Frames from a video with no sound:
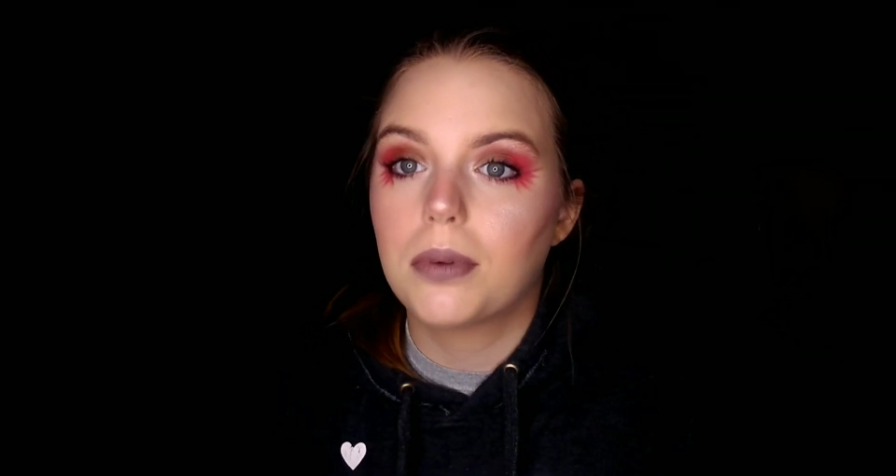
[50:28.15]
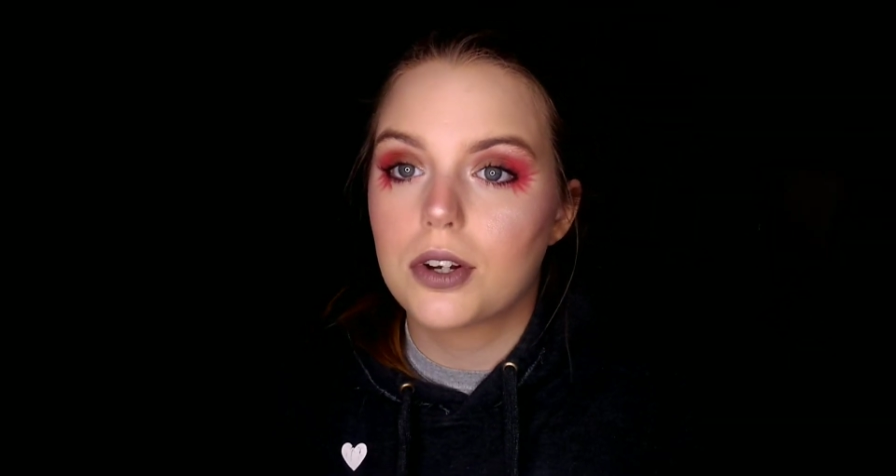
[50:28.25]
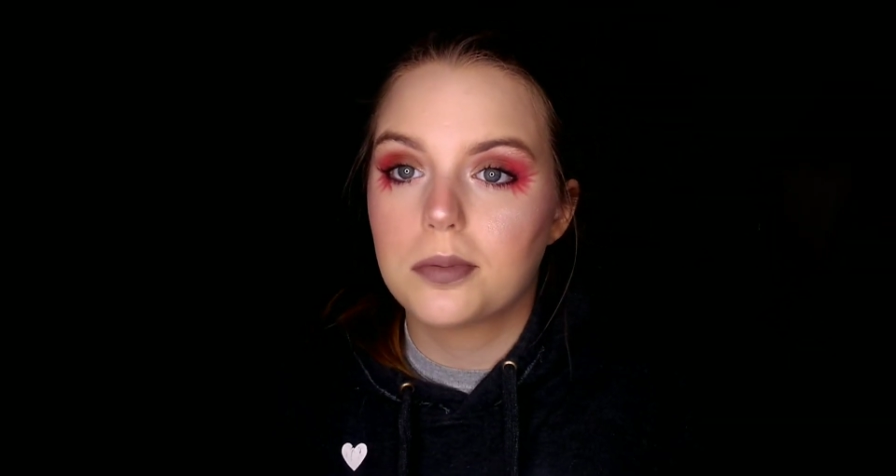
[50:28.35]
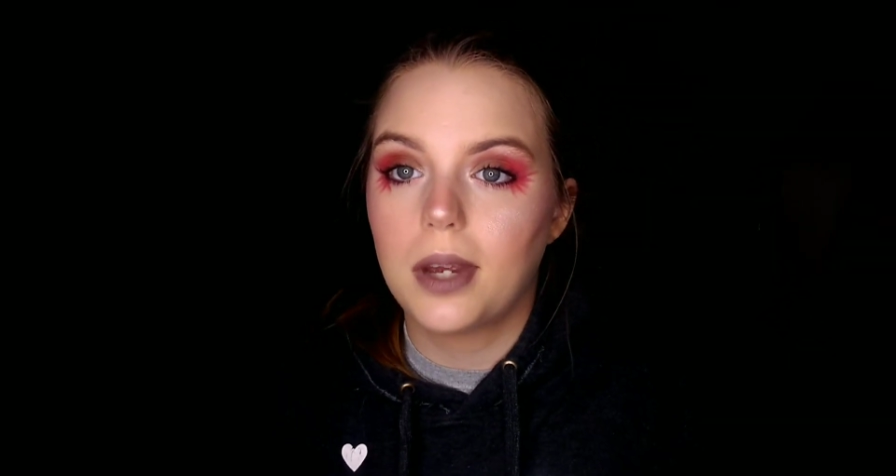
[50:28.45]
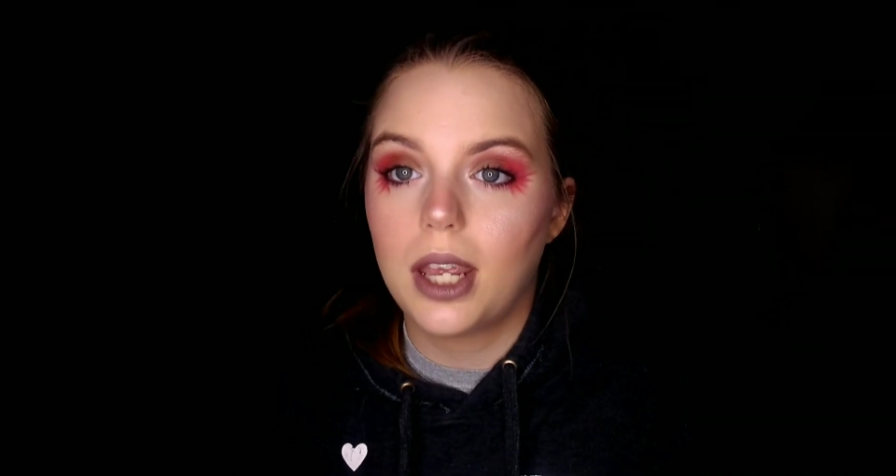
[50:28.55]

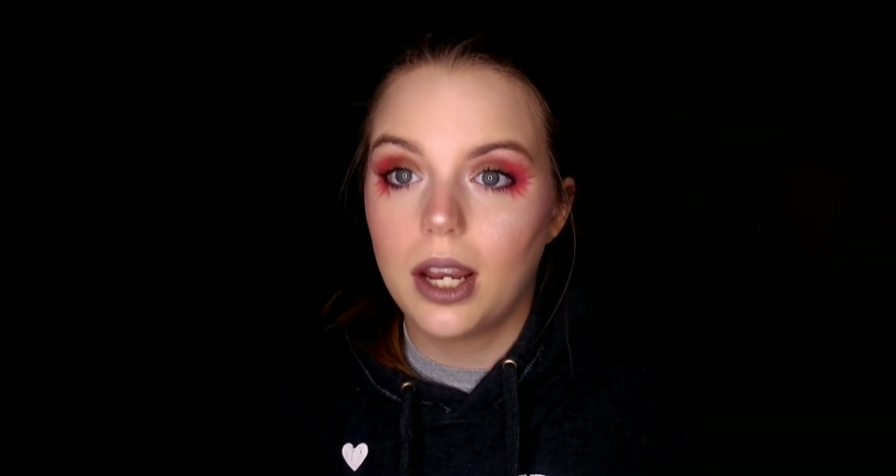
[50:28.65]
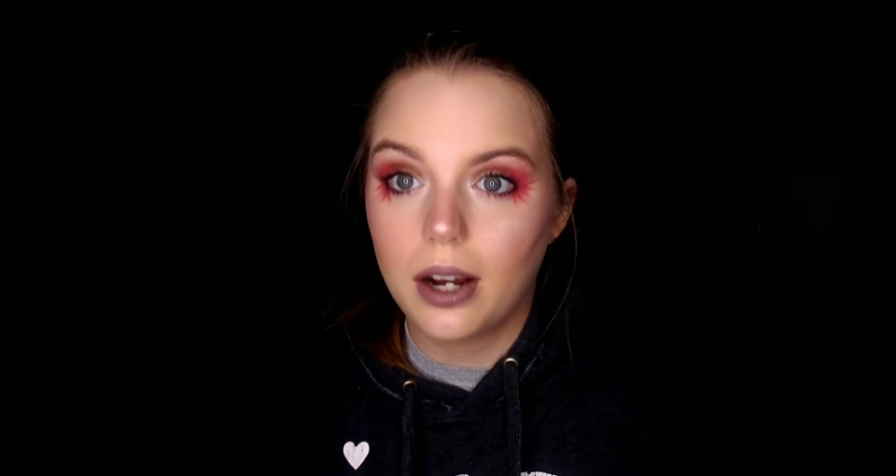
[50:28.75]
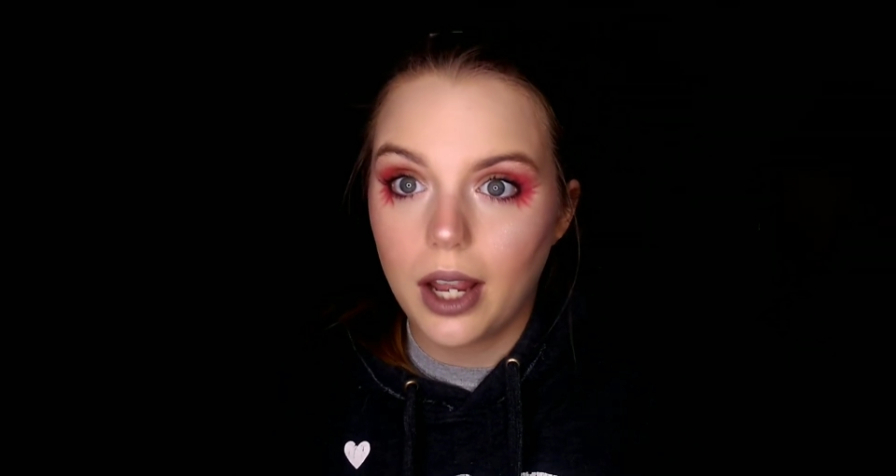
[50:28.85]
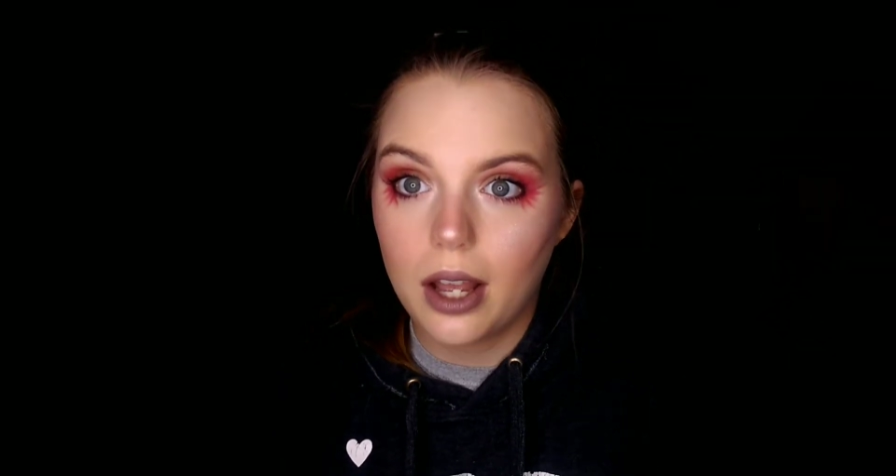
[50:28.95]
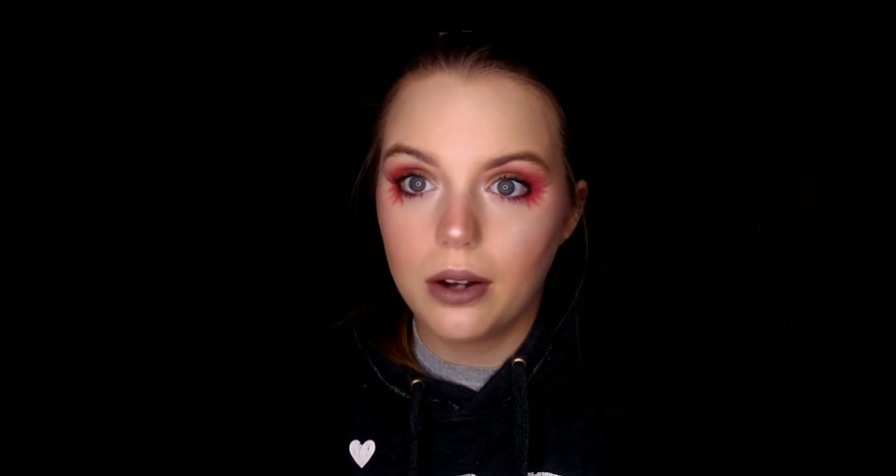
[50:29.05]
brush my
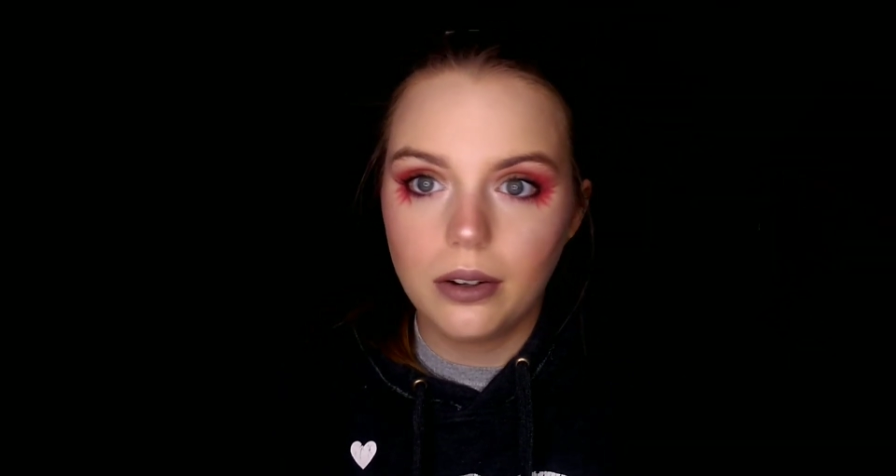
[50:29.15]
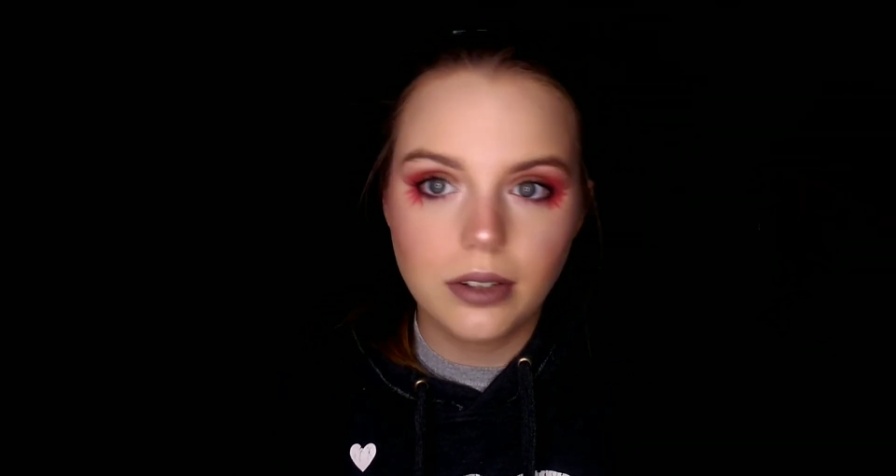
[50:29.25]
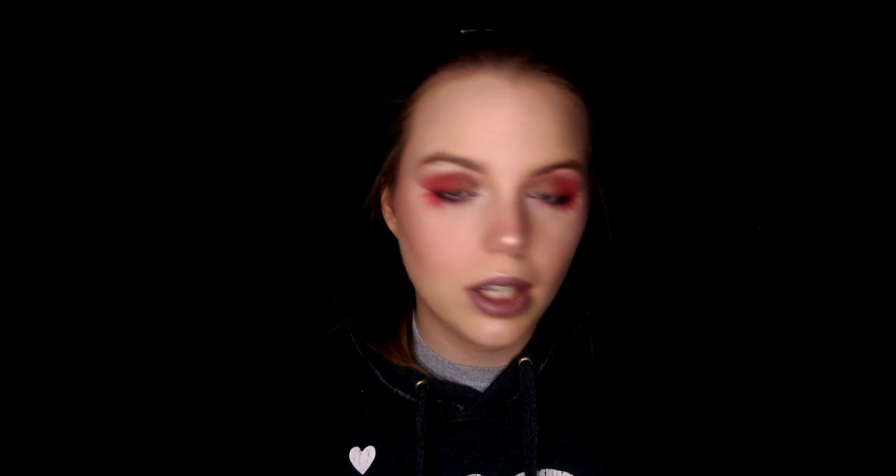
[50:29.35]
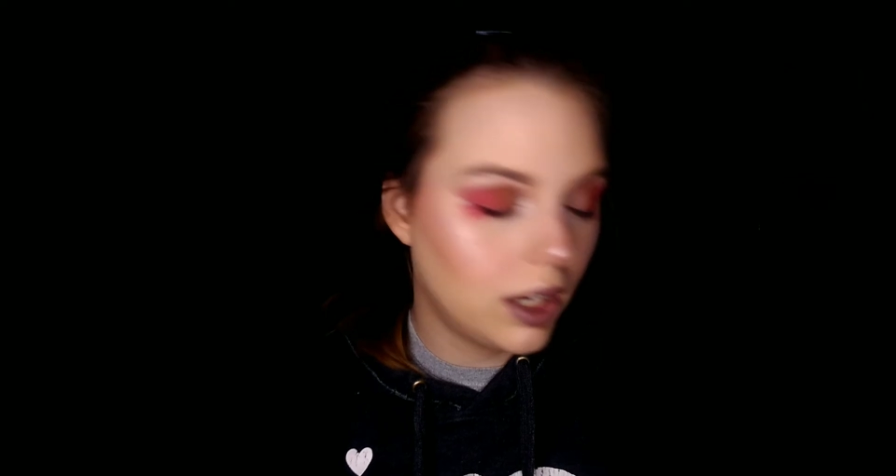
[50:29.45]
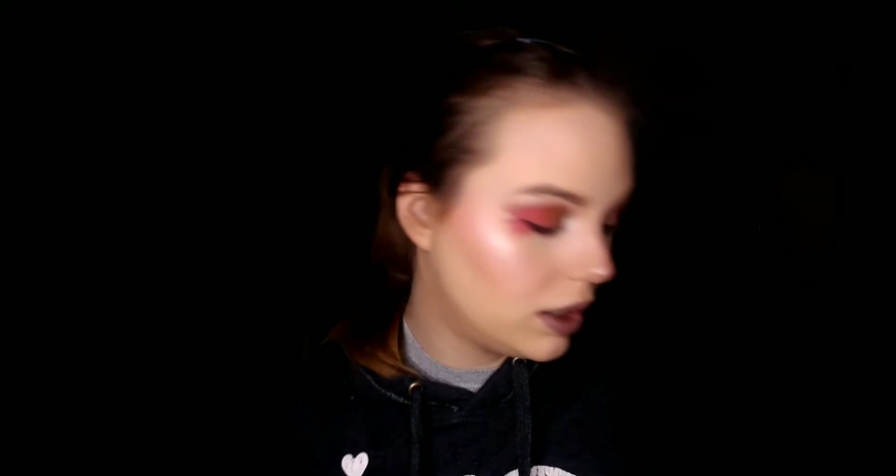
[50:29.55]
hair out,